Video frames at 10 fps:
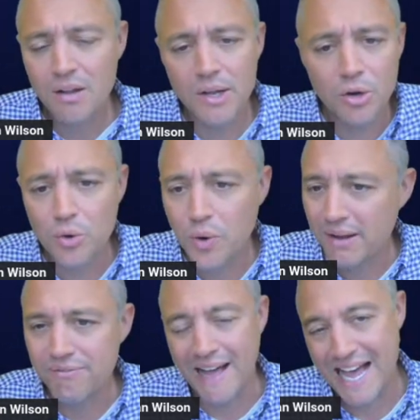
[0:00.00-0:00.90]
a little
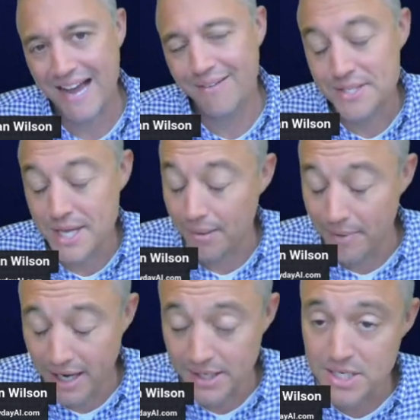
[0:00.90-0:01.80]
quick 5 to
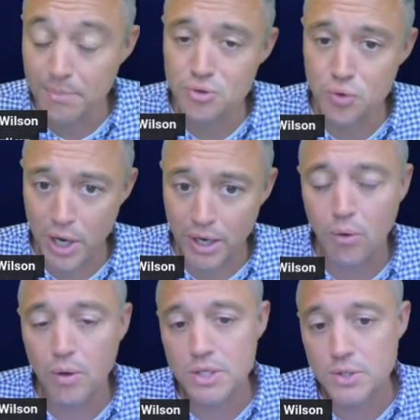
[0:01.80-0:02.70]
10 minute tip,
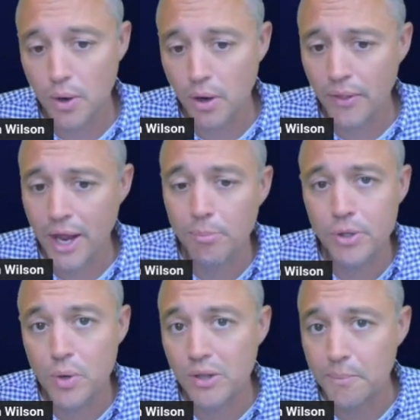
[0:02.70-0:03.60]
trick, or tutorial to help
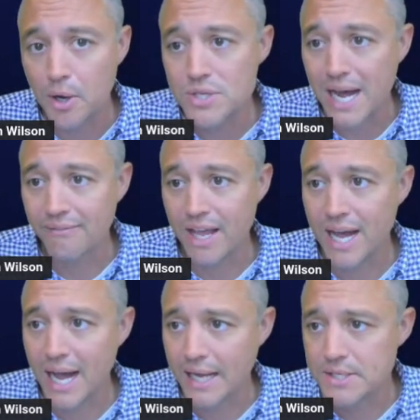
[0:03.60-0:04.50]
you get the most out of
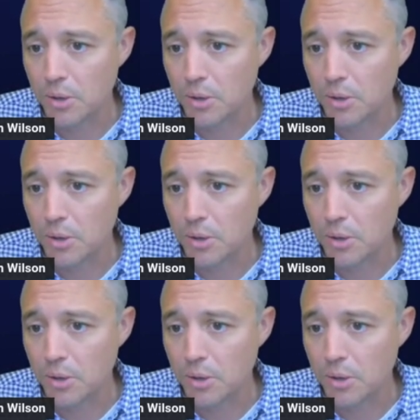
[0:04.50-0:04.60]
AI.